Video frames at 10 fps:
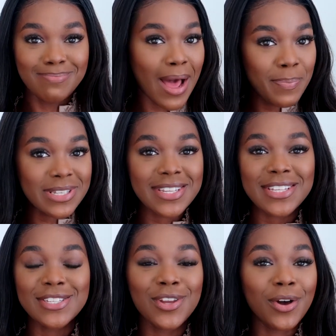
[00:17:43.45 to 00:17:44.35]
My business
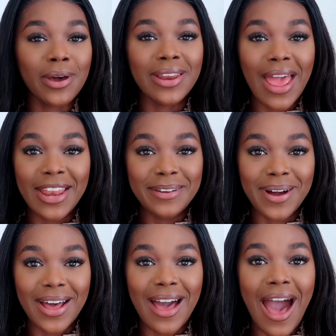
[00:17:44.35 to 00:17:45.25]
is not going anywhere.